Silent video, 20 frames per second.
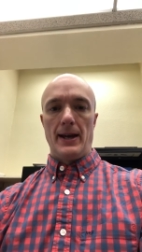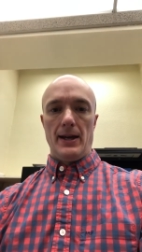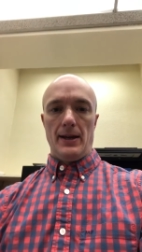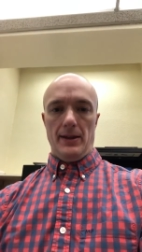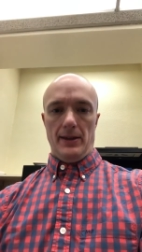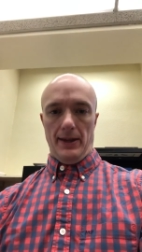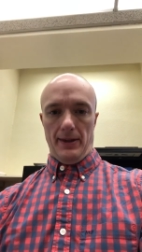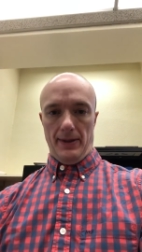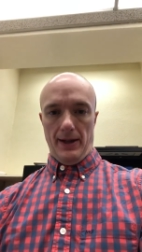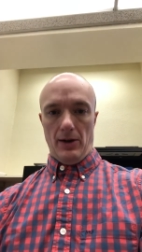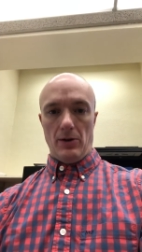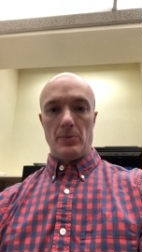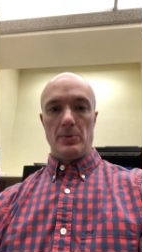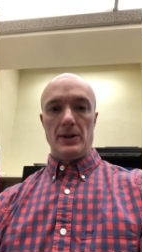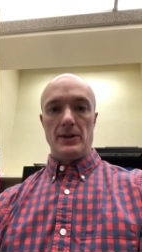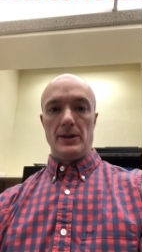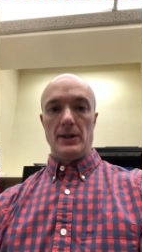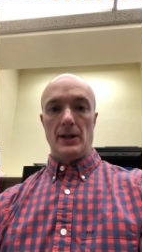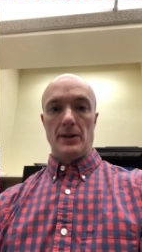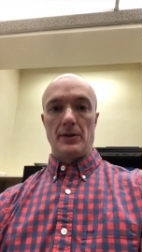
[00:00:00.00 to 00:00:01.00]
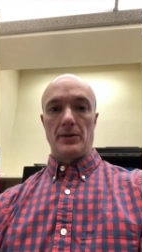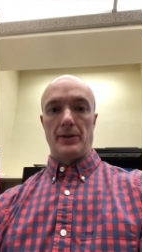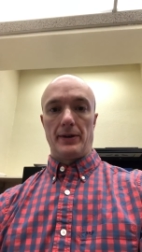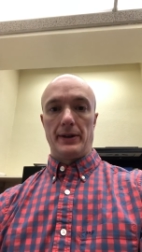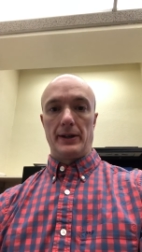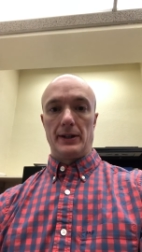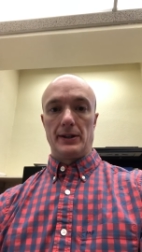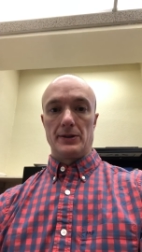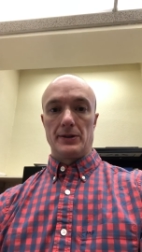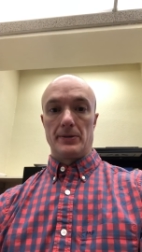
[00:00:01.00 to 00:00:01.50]
Then that would be the other
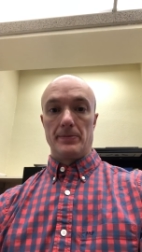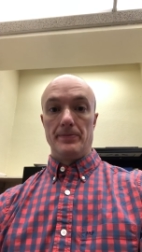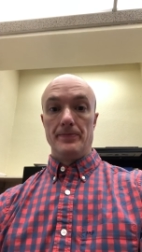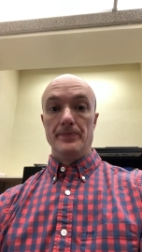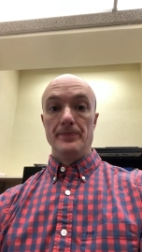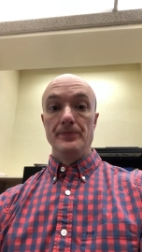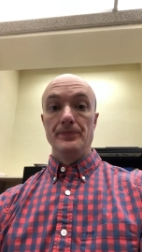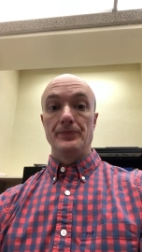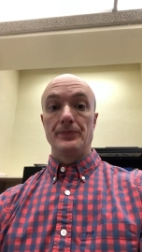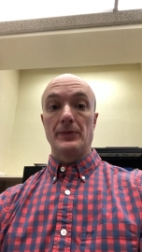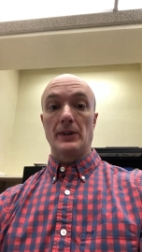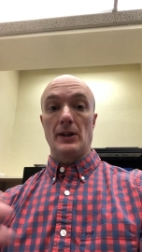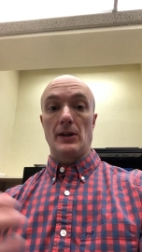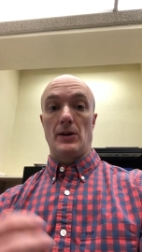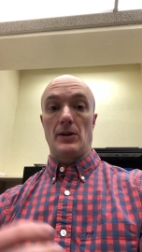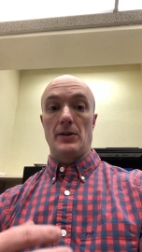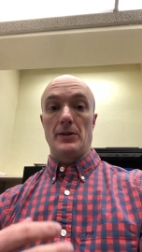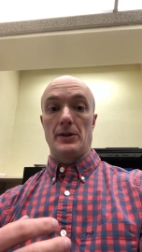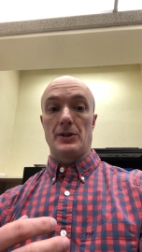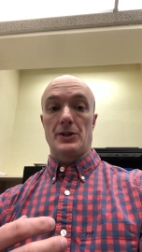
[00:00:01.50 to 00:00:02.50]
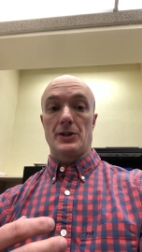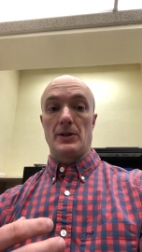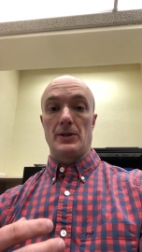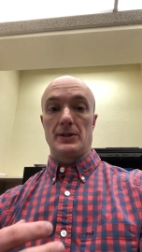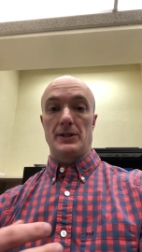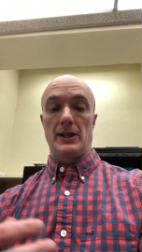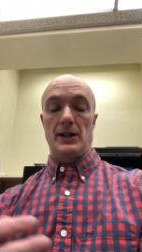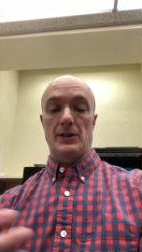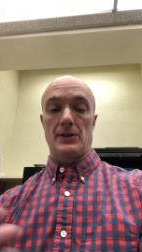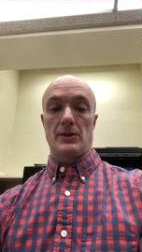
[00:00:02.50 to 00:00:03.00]
thing is, are there certain
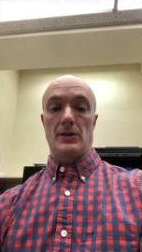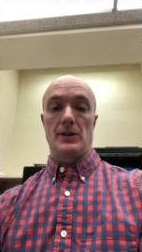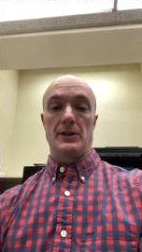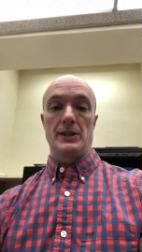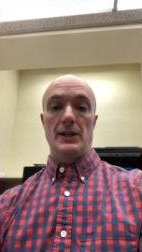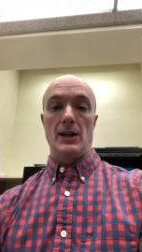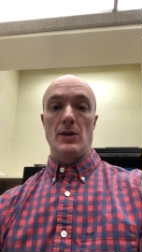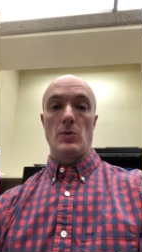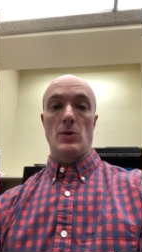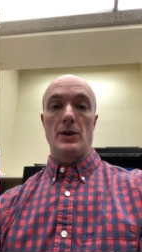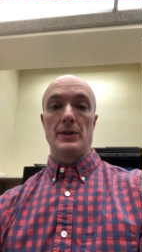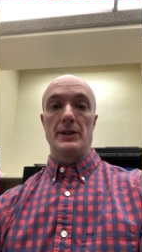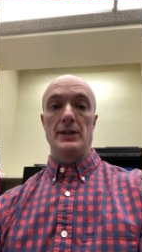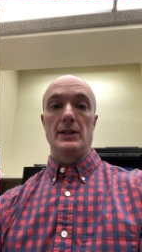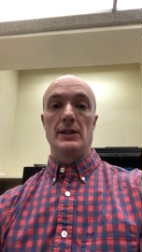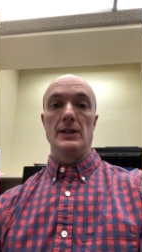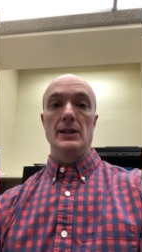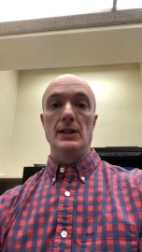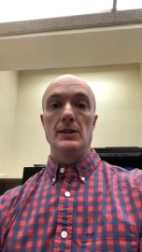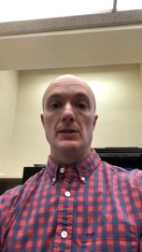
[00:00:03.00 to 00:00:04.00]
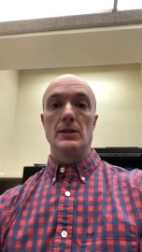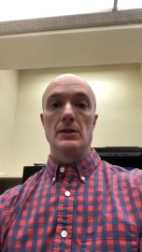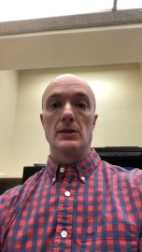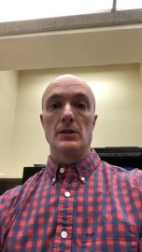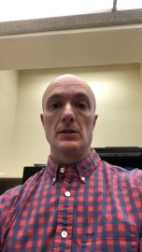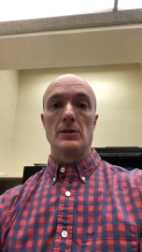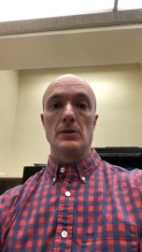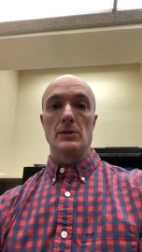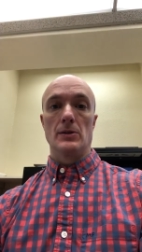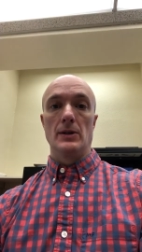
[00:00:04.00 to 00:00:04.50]
tests on day one that you need to
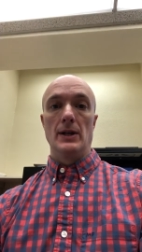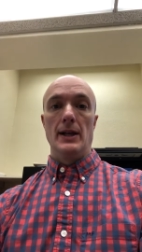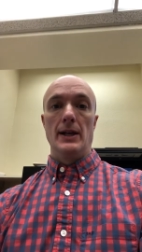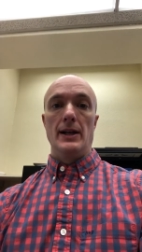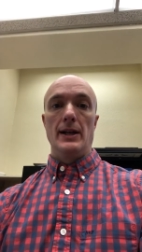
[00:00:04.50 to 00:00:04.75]
do,